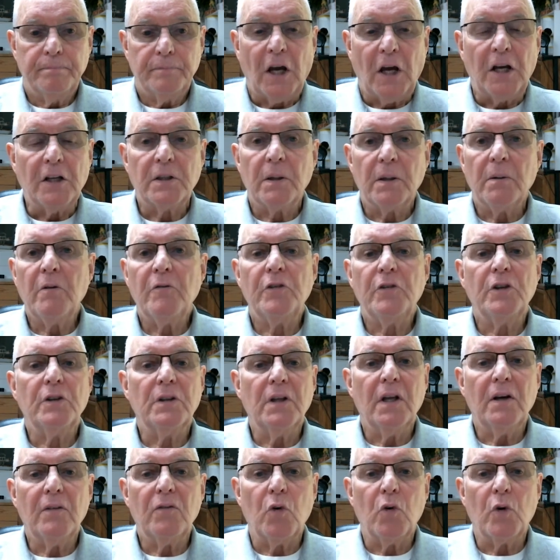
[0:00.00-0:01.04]
Some of you
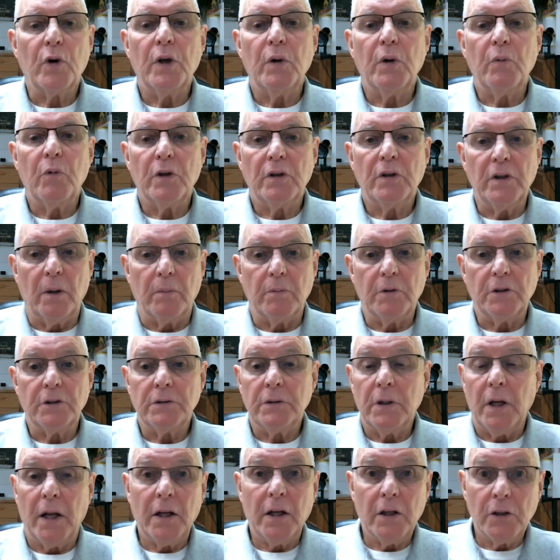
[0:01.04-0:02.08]
love working with numbers
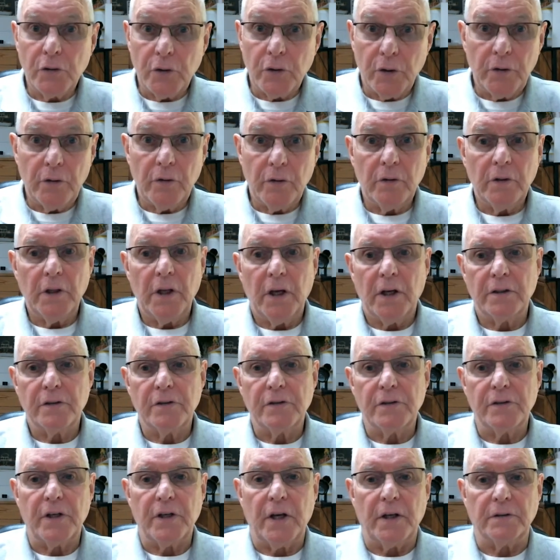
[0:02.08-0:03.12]
and enjoy doing the
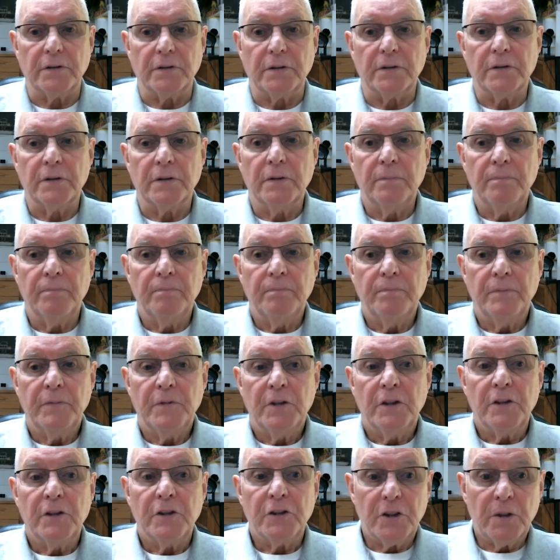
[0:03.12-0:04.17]
exercises,
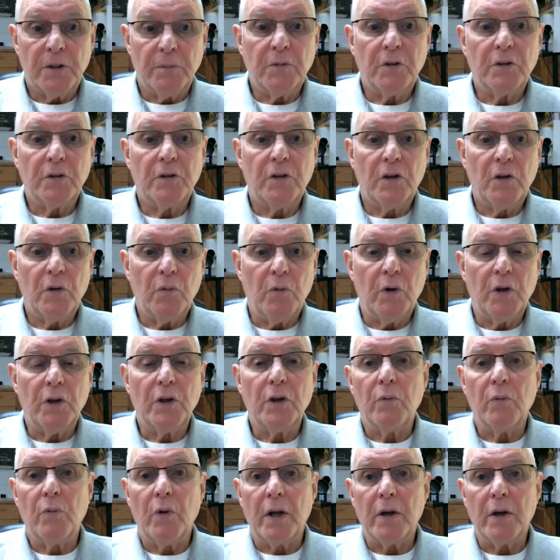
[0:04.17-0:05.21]
similar to the one
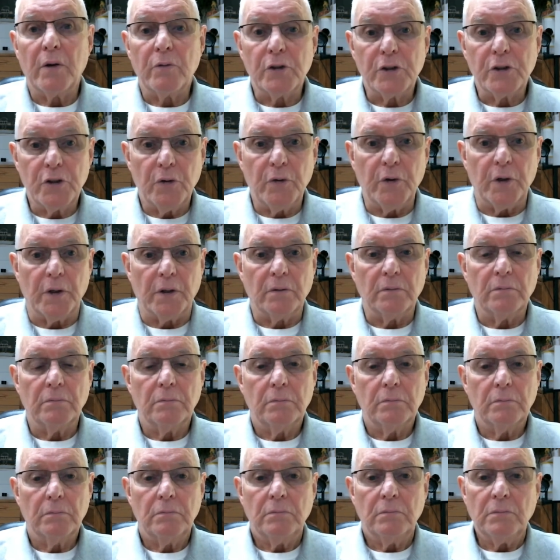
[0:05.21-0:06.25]
the writer was doing.
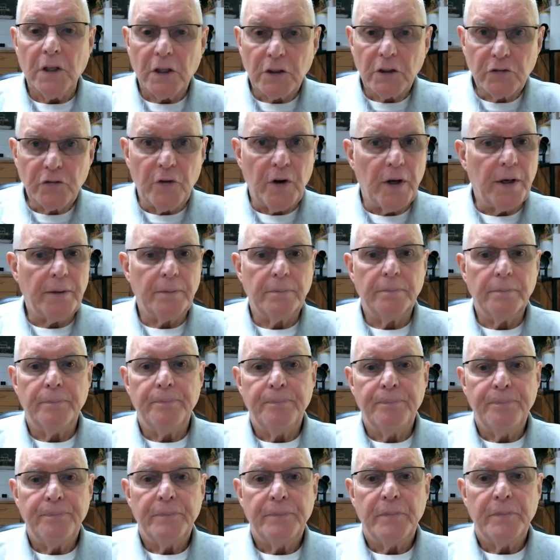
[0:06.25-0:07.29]
That's fine,
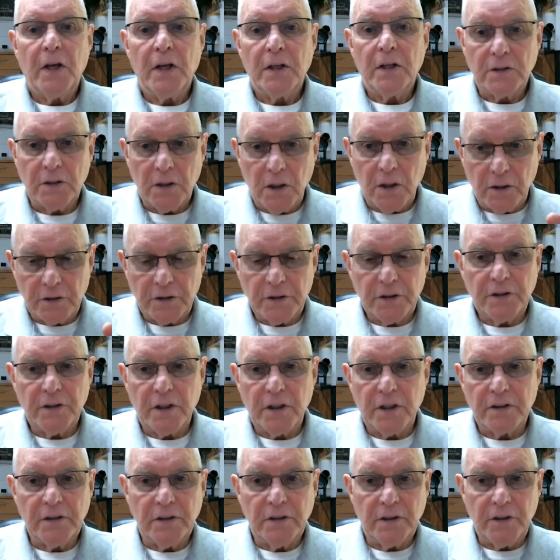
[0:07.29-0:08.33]
as long as it
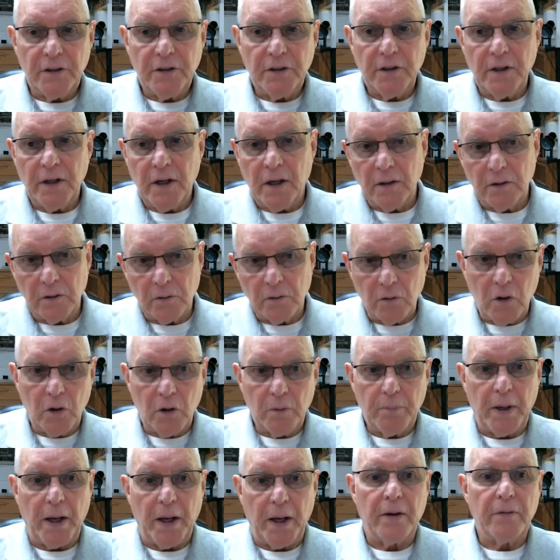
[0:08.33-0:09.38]
doesn't lead you down the wrong
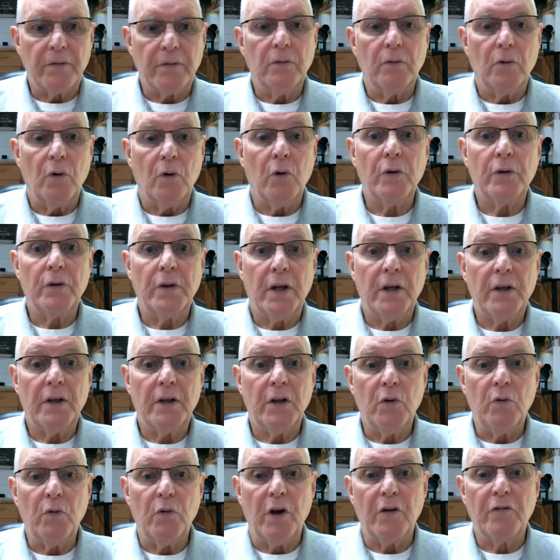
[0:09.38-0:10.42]
path or take
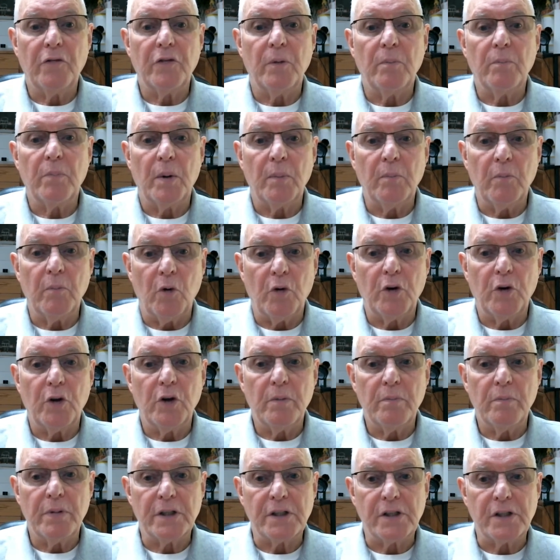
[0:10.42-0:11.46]
you away from promoting
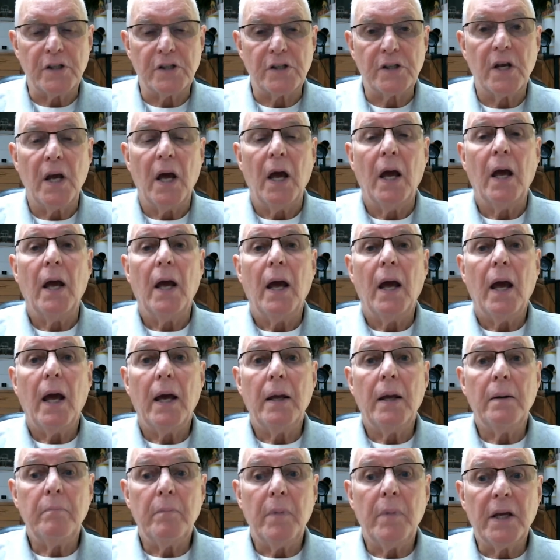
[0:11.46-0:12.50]
your business
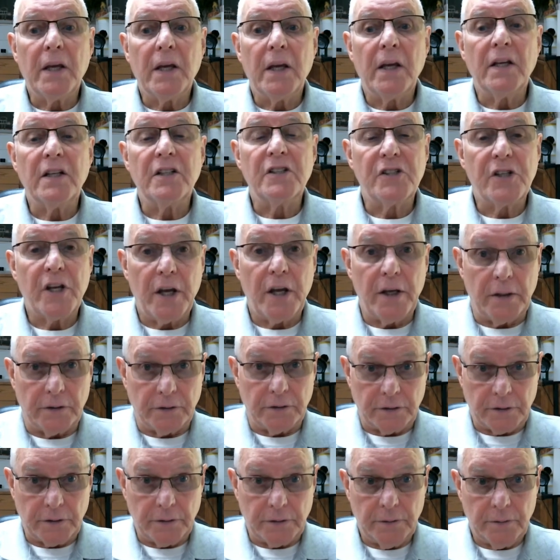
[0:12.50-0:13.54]
and making
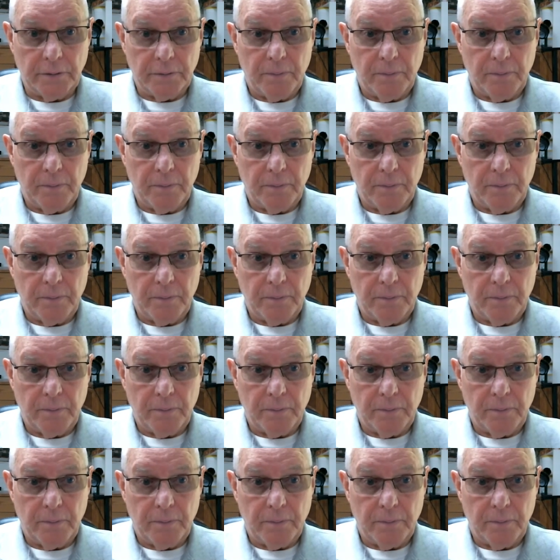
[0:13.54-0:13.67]
sales.